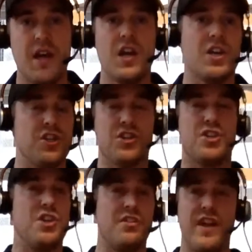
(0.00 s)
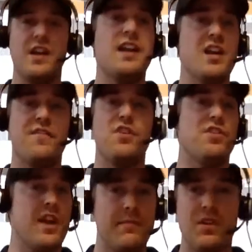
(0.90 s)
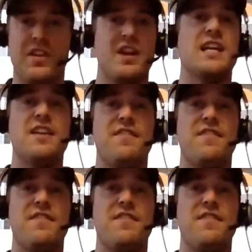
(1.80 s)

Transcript: because you're you're there to interview them, you're there to give